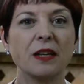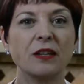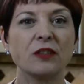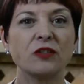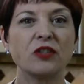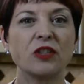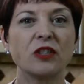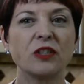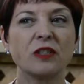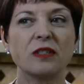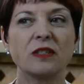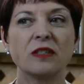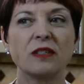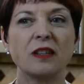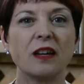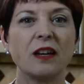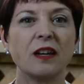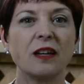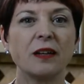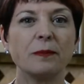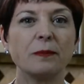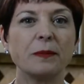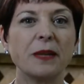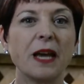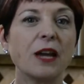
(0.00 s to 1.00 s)
just
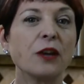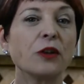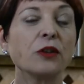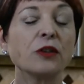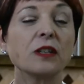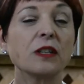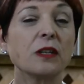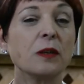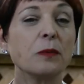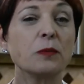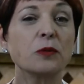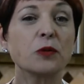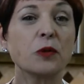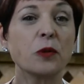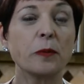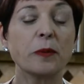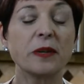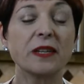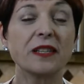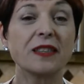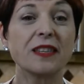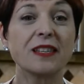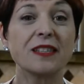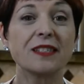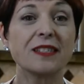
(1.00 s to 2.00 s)
not only
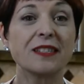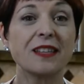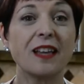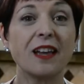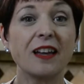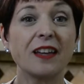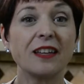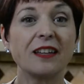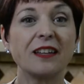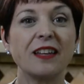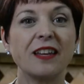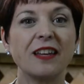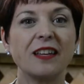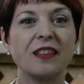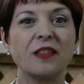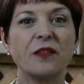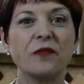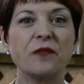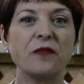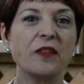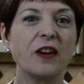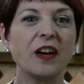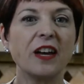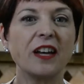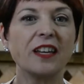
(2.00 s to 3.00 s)
absorbing the sun and the
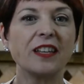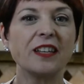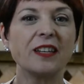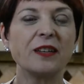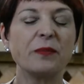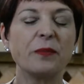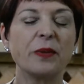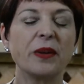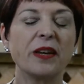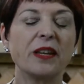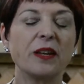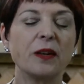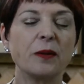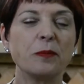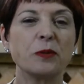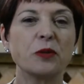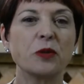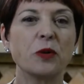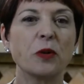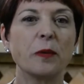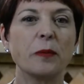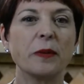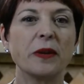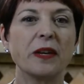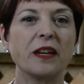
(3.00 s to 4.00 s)
fun, but
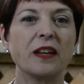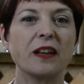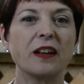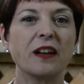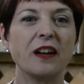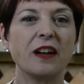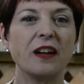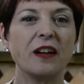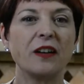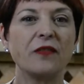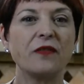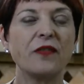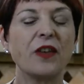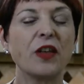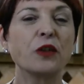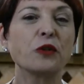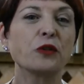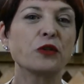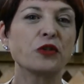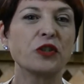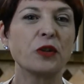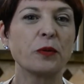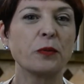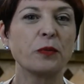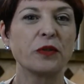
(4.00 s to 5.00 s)
absorbing
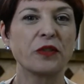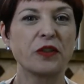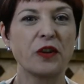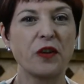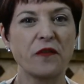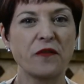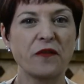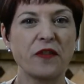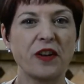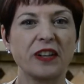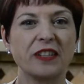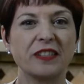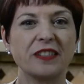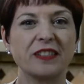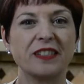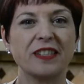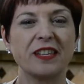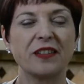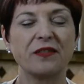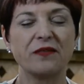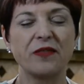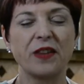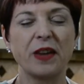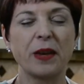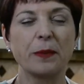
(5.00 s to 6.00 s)
fellowship with our friends
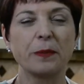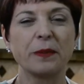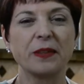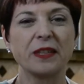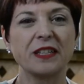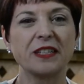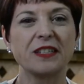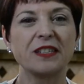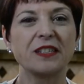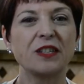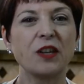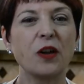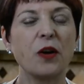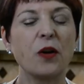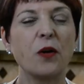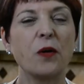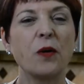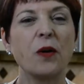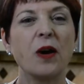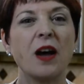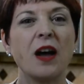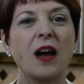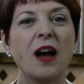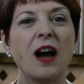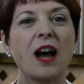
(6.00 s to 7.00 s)
and family.
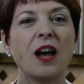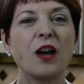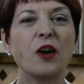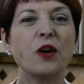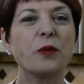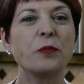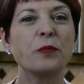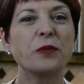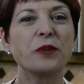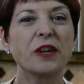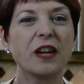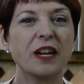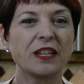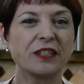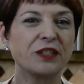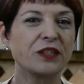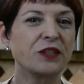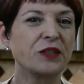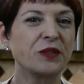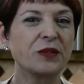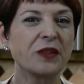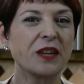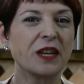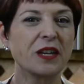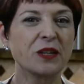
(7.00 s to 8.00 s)
So I hope you got to
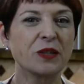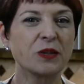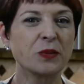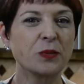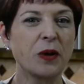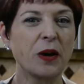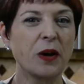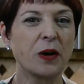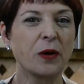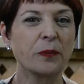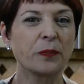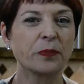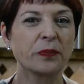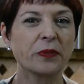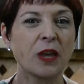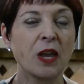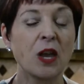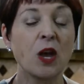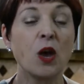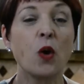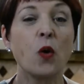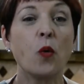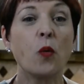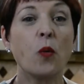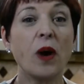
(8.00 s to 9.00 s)
do that as well.
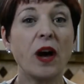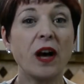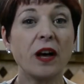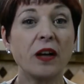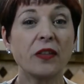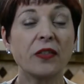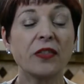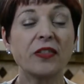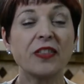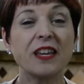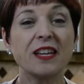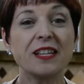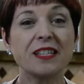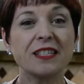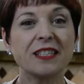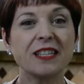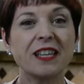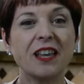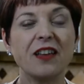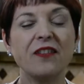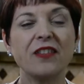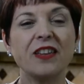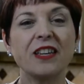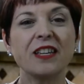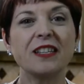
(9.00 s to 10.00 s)
Well,
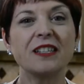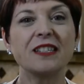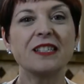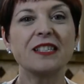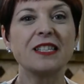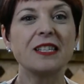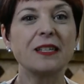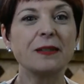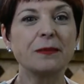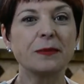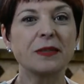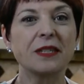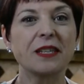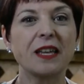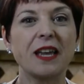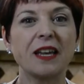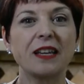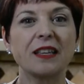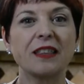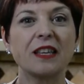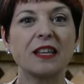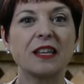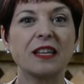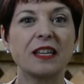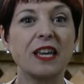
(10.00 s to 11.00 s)
Thanksgiving, it seems
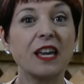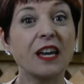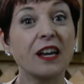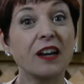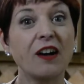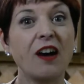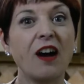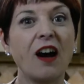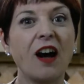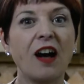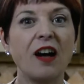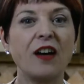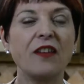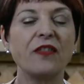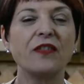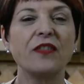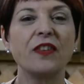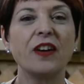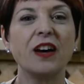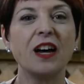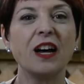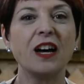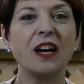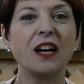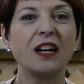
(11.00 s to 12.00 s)
like the
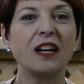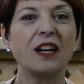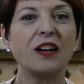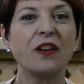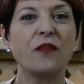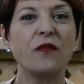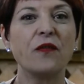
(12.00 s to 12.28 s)
kickoff